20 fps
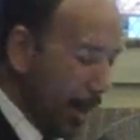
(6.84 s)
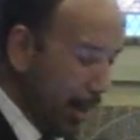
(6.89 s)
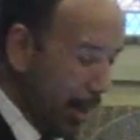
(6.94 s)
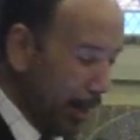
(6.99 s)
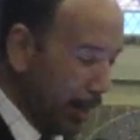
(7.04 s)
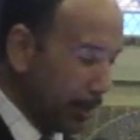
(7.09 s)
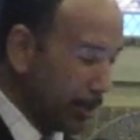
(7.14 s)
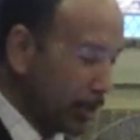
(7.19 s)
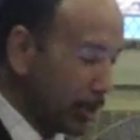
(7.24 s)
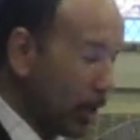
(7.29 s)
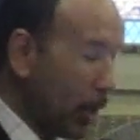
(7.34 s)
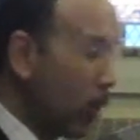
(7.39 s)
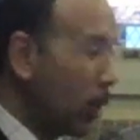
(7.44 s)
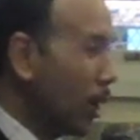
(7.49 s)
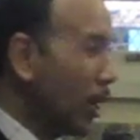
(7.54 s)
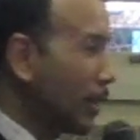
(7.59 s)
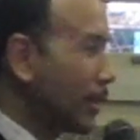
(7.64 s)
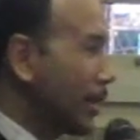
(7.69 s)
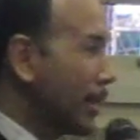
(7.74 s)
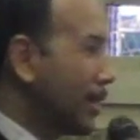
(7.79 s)
It's so
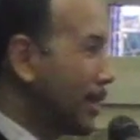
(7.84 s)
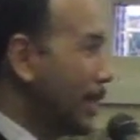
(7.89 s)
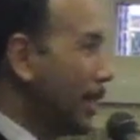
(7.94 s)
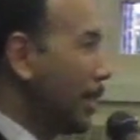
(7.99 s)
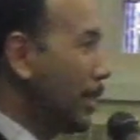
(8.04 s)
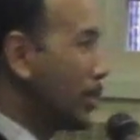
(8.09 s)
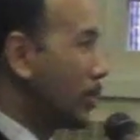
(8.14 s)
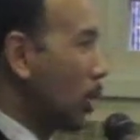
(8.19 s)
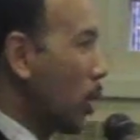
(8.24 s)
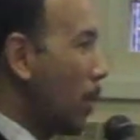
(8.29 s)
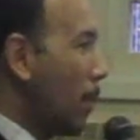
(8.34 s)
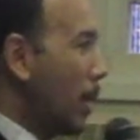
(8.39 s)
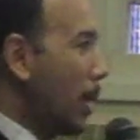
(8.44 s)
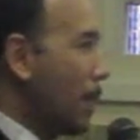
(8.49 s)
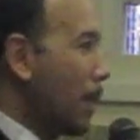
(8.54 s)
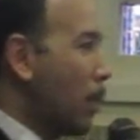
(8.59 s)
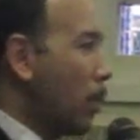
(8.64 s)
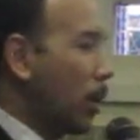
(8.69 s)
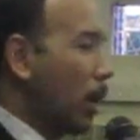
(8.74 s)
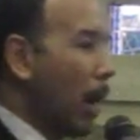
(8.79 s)
good to see so many
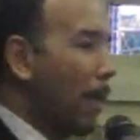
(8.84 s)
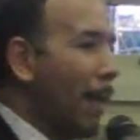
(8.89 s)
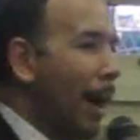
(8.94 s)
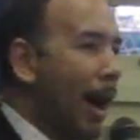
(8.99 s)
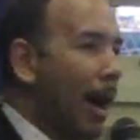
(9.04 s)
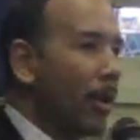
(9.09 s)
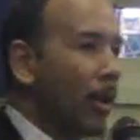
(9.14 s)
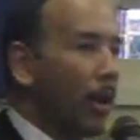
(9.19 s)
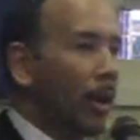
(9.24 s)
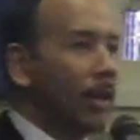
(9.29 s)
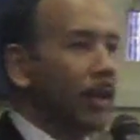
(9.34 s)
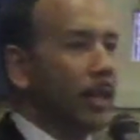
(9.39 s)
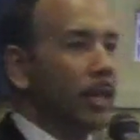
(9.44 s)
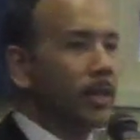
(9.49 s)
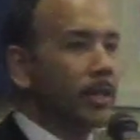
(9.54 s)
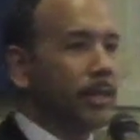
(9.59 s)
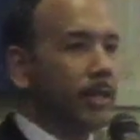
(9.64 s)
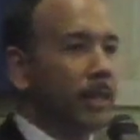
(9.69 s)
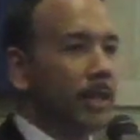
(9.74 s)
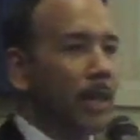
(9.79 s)
people come out on
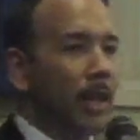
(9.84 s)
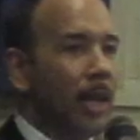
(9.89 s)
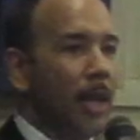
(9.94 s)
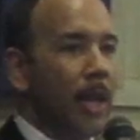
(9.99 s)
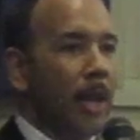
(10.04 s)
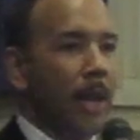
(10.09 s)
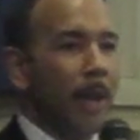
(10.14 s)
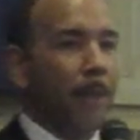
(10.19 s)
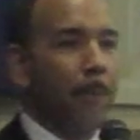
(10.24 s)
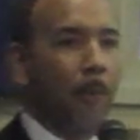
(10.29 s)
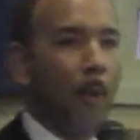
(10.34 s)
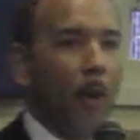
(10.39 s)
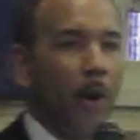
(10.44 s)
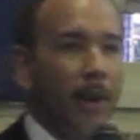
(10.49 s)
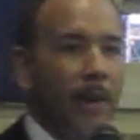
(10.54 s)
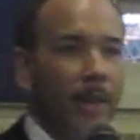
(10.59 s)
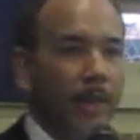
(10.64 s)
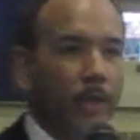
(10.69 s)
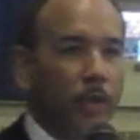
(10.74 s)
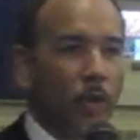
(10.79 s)
this
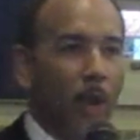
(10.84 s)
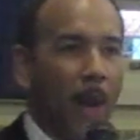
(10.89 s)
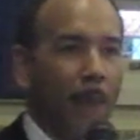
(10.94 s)
important issue.